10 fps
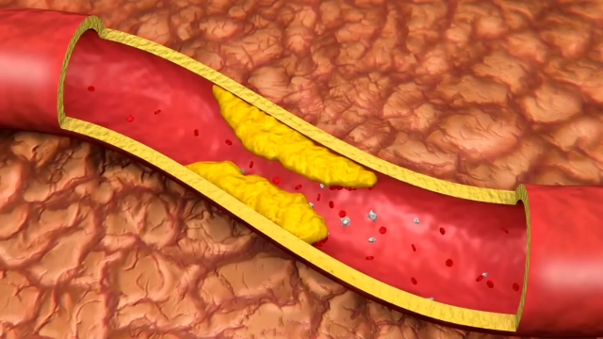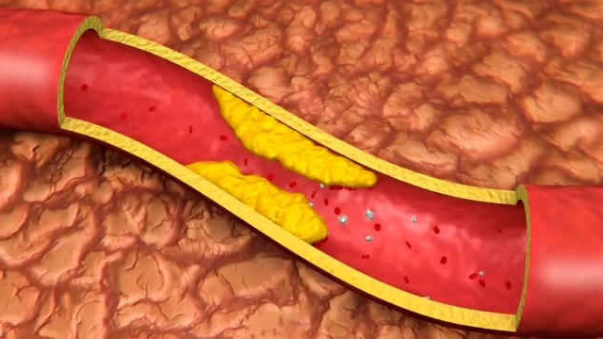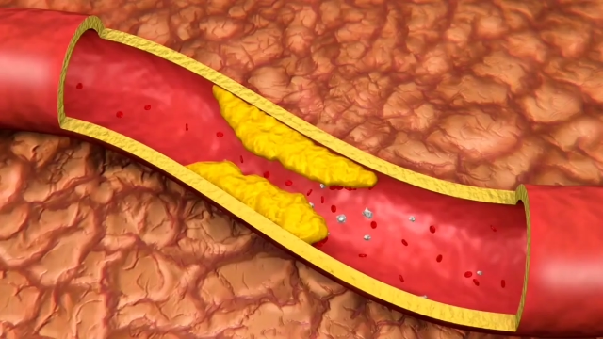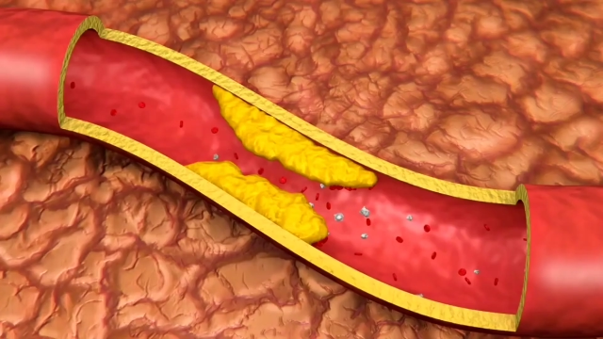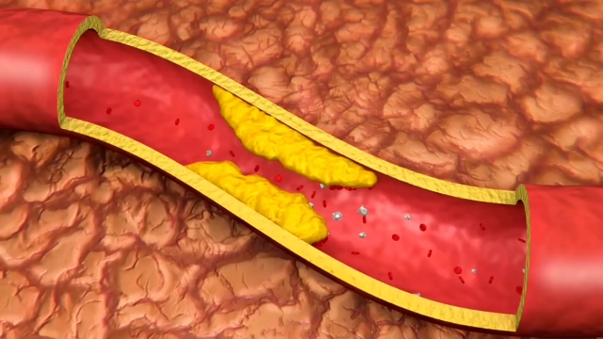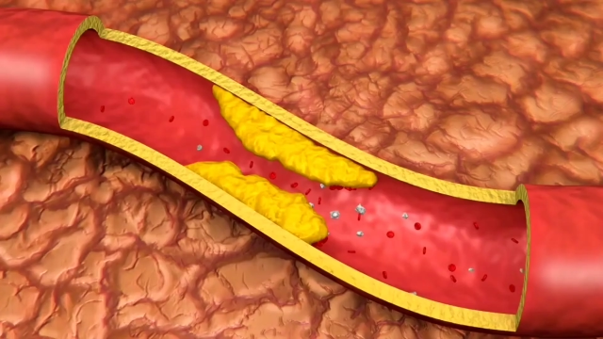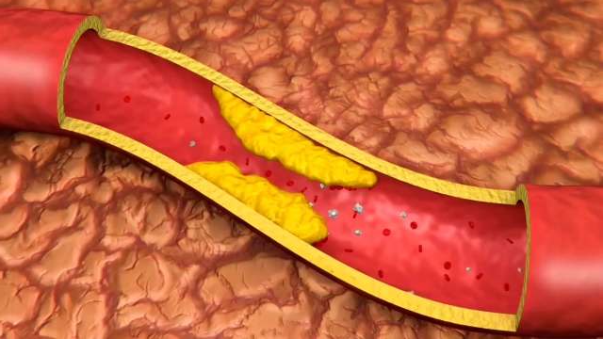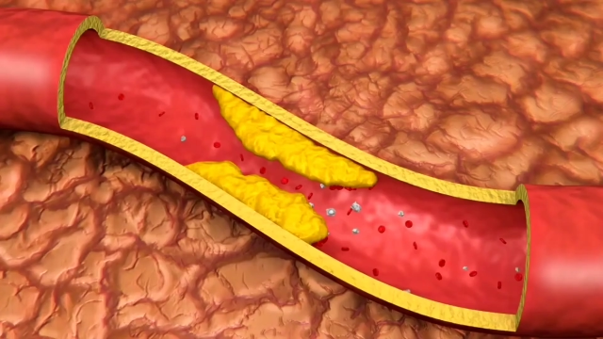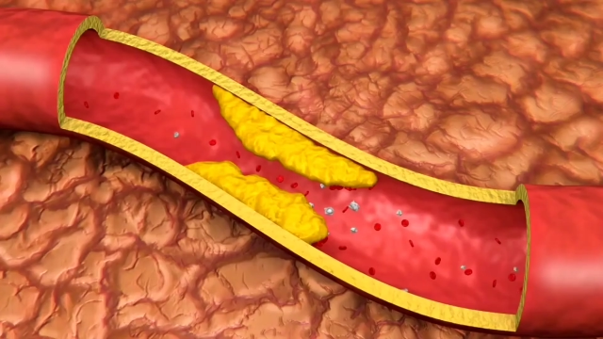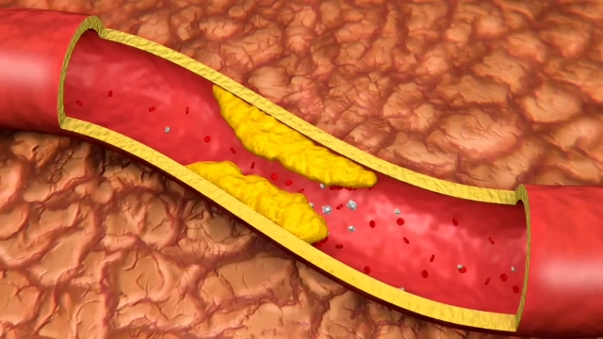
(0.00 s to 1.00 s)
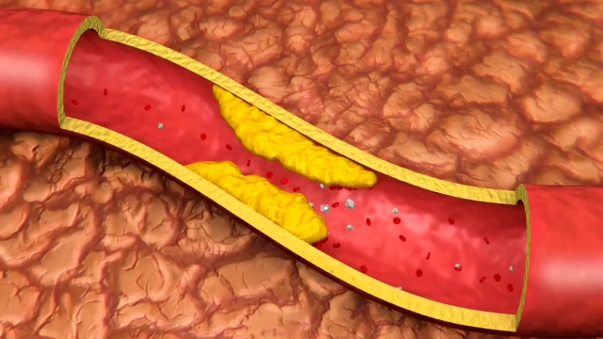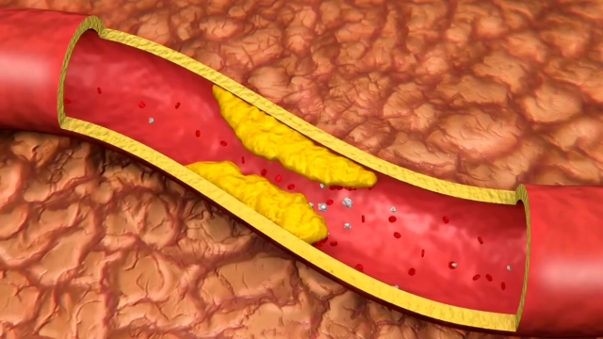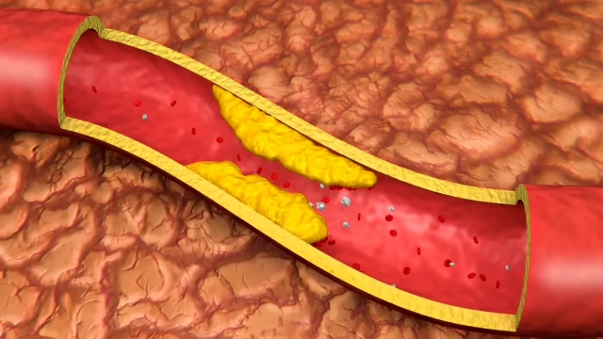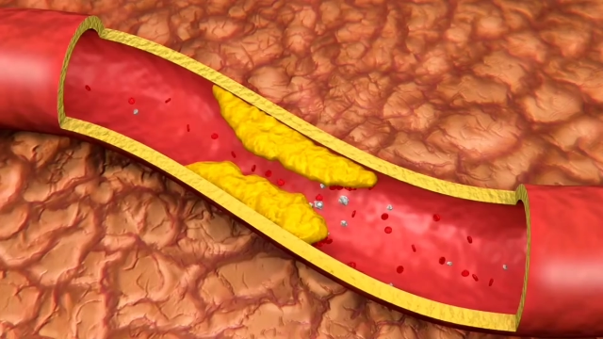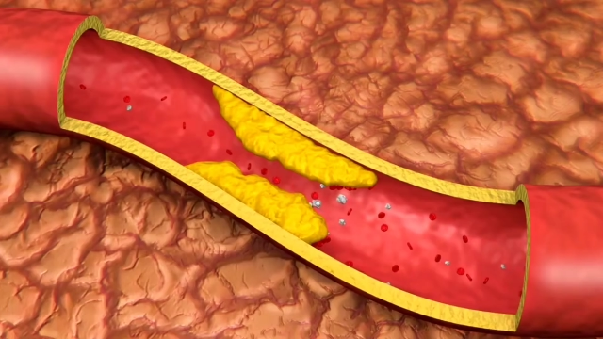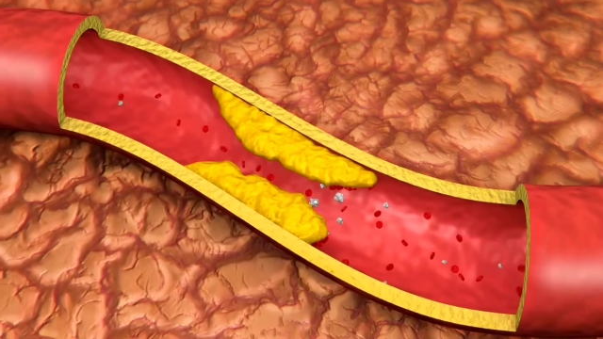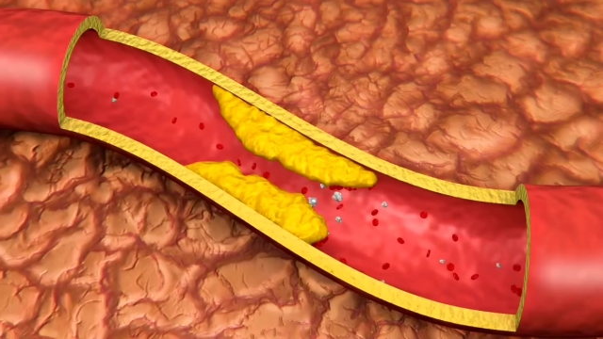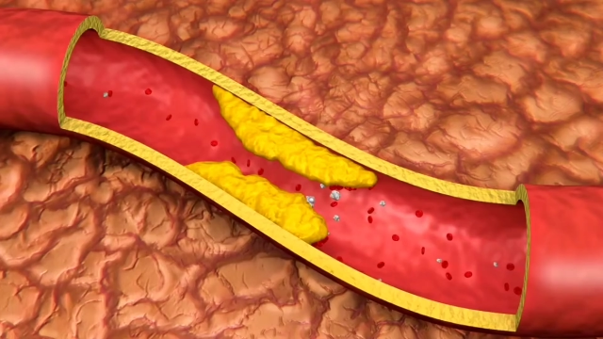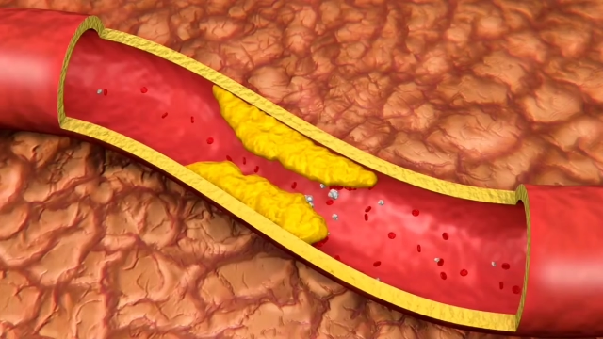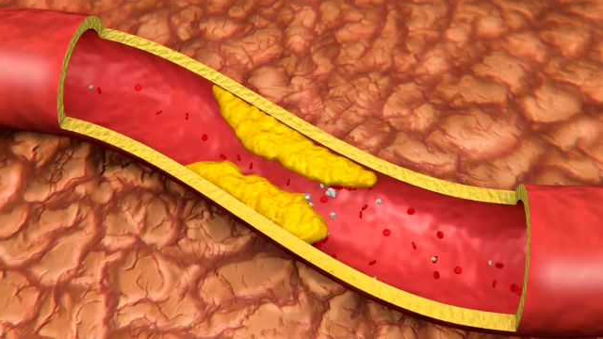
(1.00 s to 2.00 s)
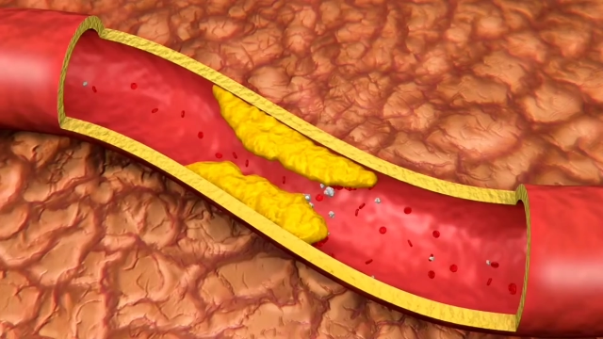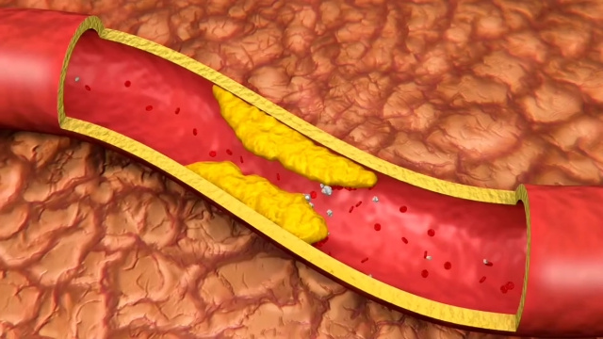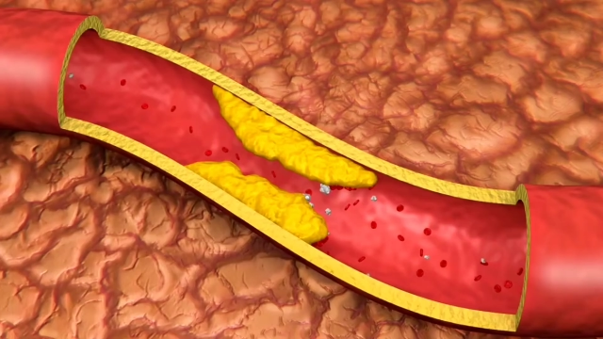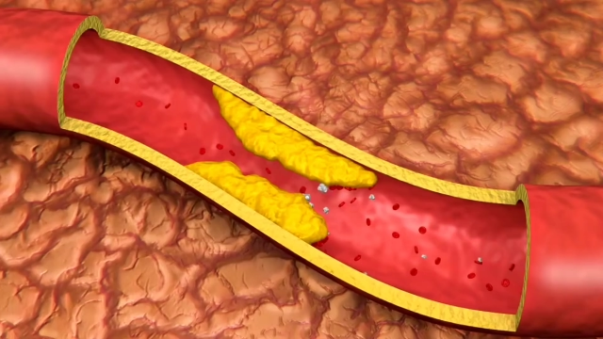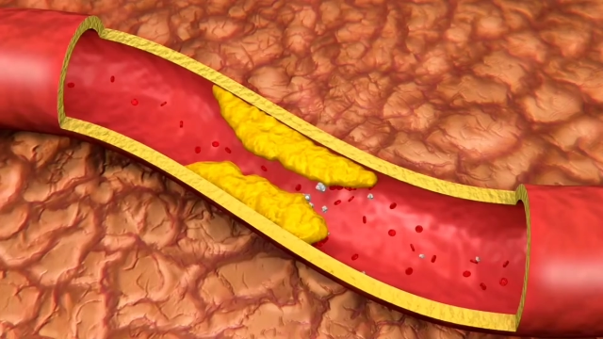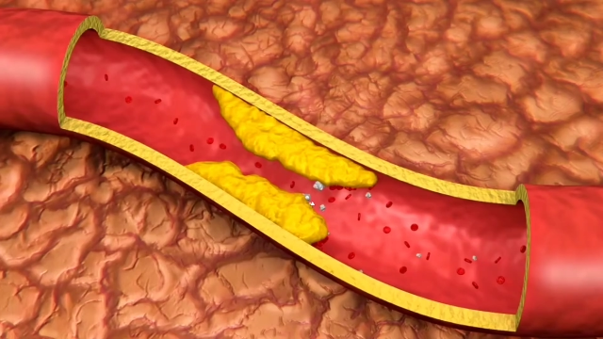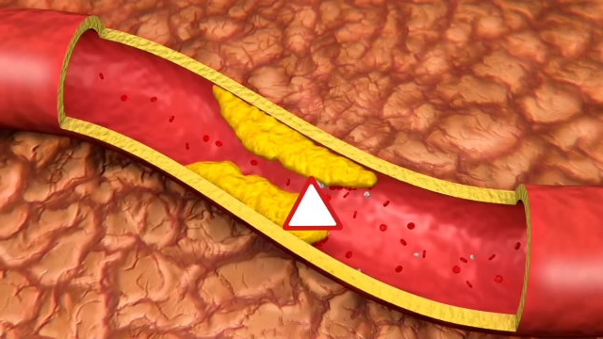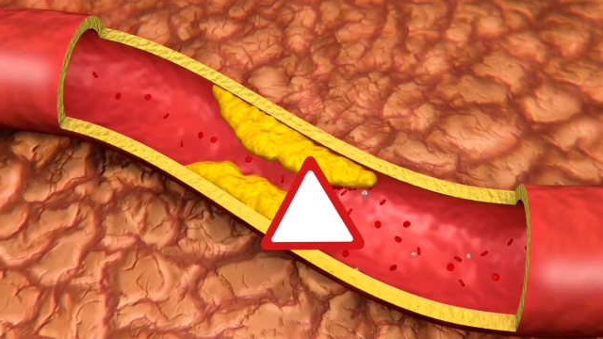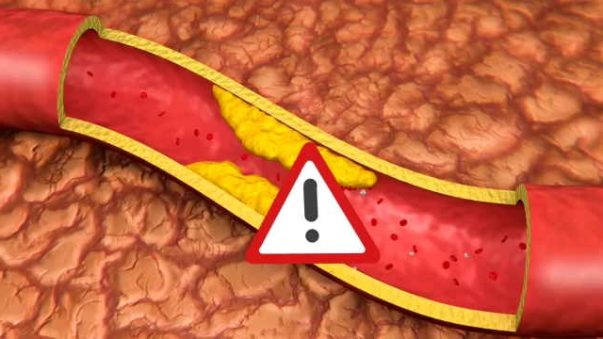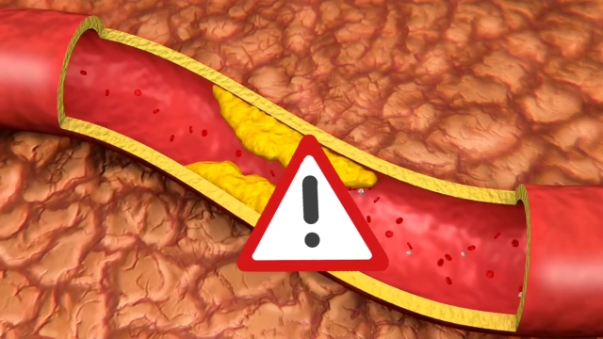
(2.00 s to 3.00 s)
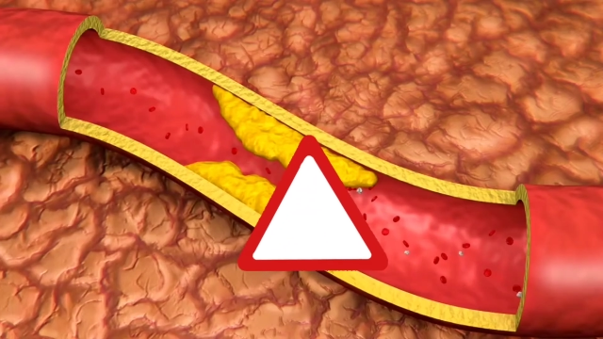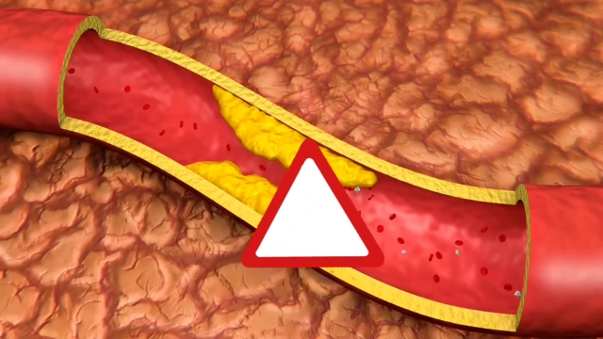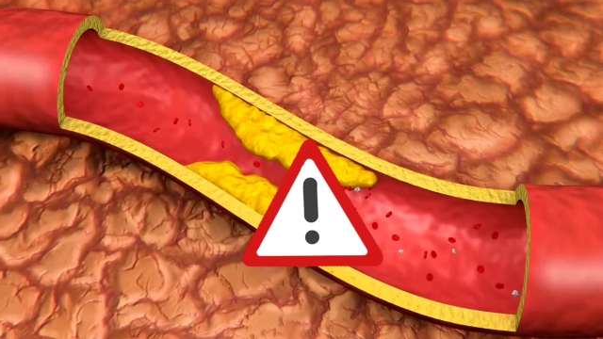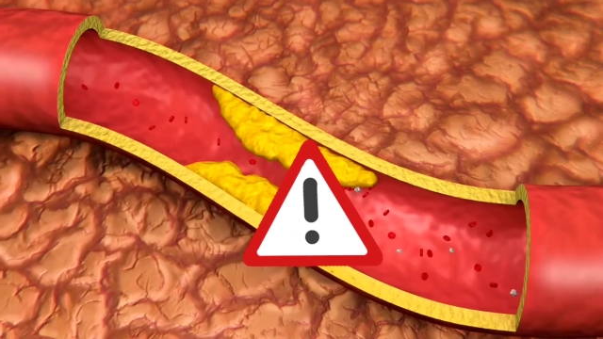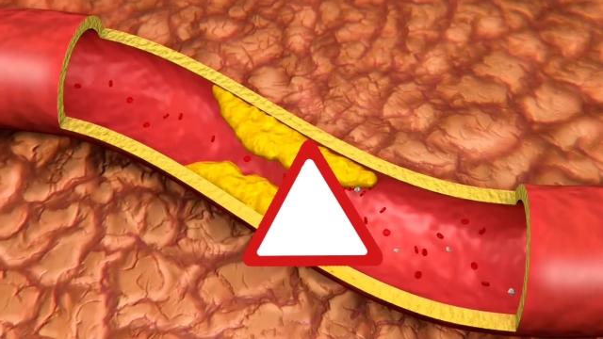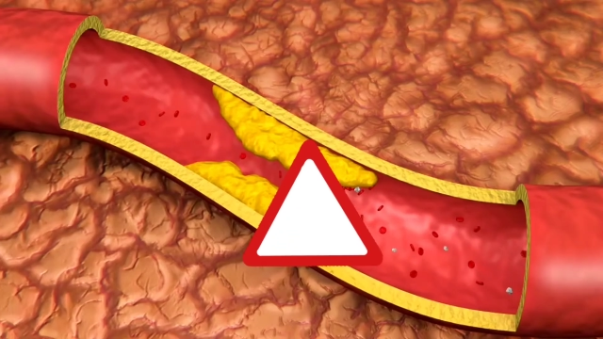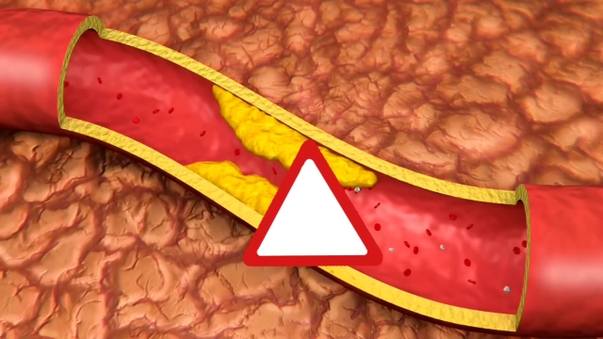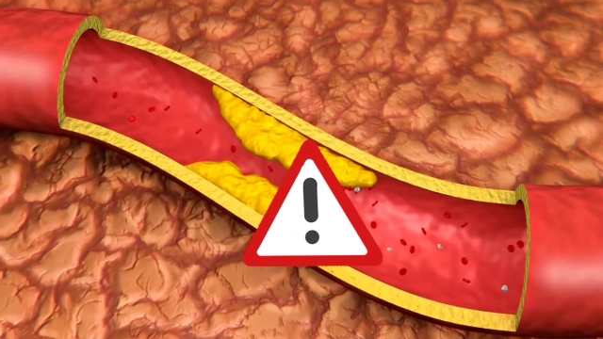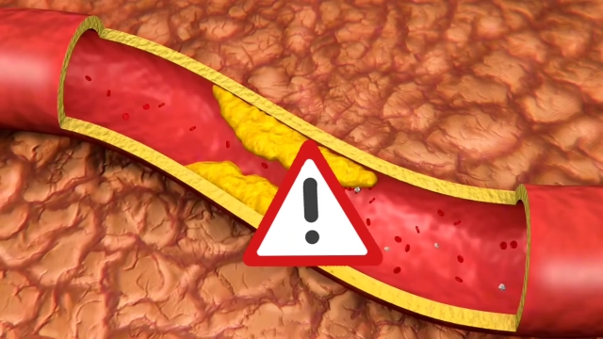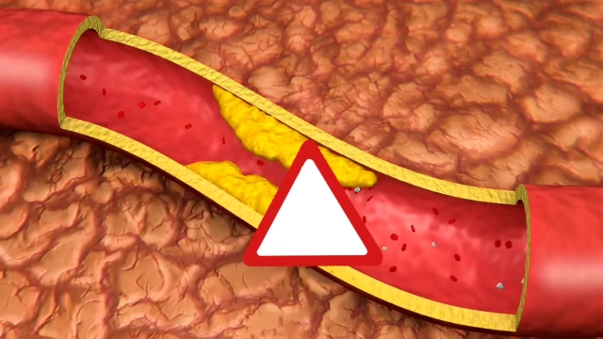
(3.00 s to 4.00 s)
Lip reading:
(no speaker visible)